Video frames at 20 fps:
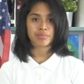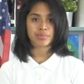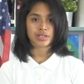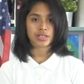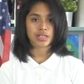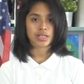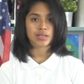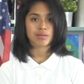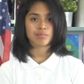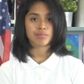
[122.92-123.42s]
the
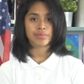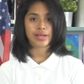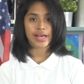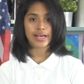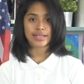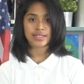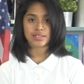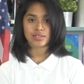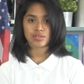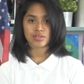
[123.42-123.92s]
book
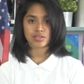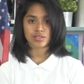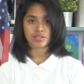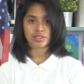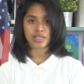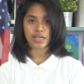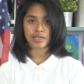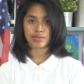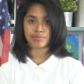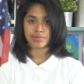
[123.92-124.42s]
back to the
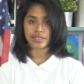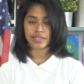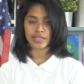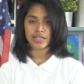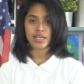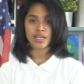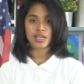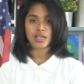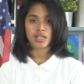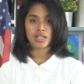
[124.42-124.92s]
library
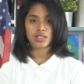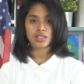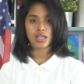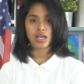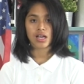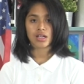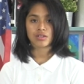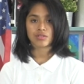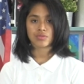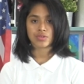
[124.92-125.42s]

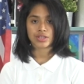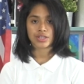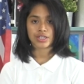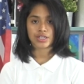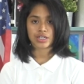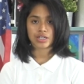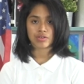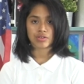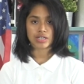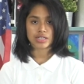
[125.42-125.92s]
along with
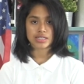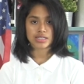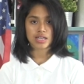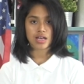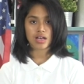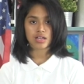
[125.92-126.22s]
your notice.